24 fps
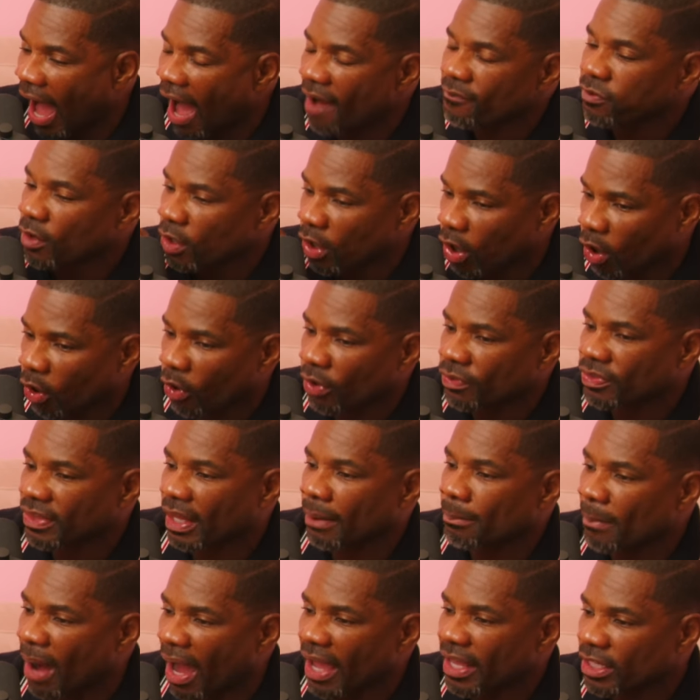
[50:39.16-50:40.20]
I've learned
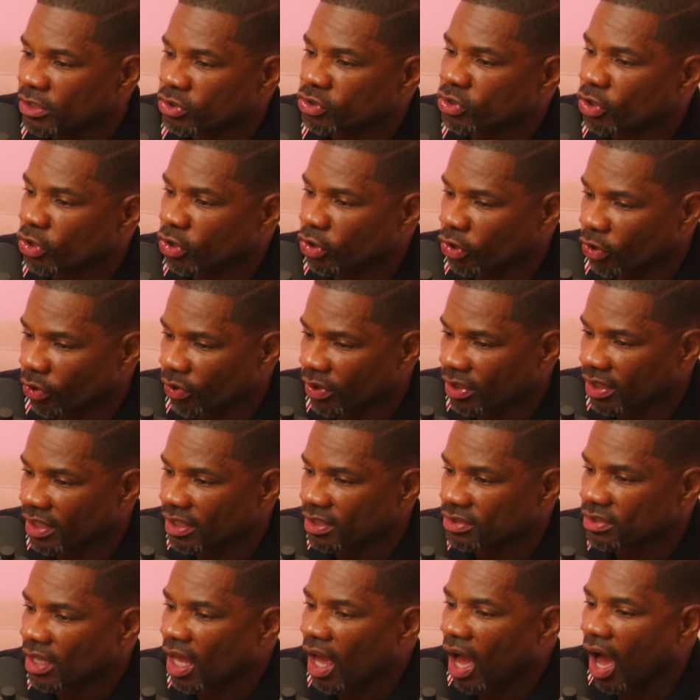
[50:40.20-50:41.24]
that my
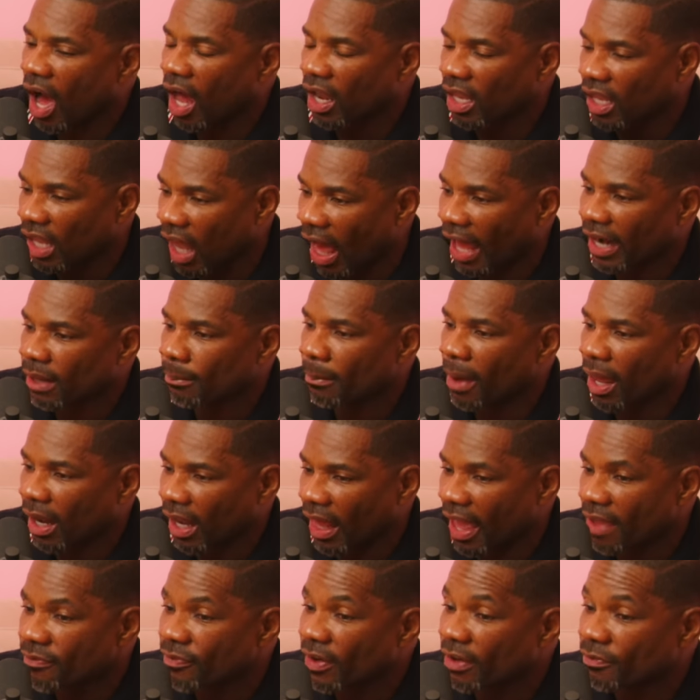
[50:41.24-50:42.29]
insecurities a lot in my
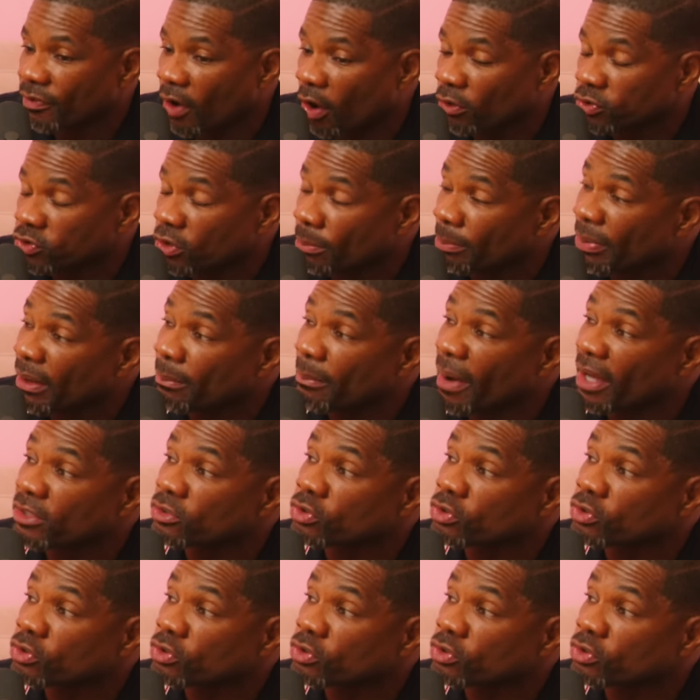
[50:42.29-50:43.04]
life have also been my